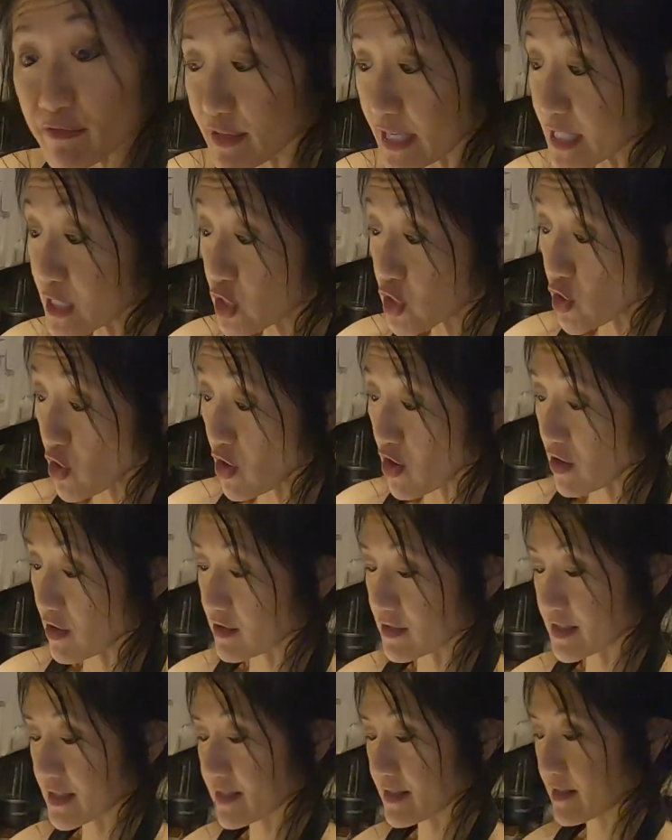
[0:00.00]
these
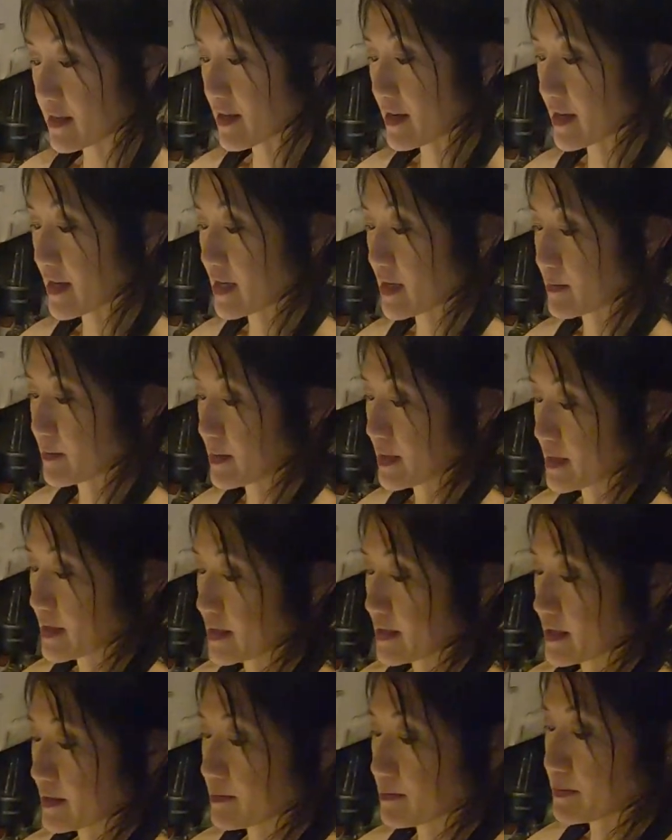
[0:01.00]
jars. I am
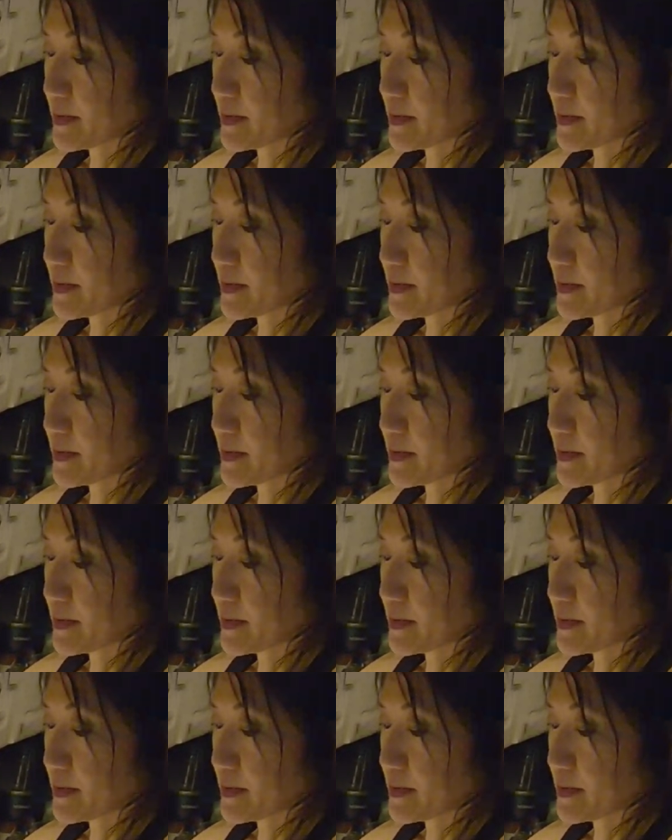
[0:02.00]
a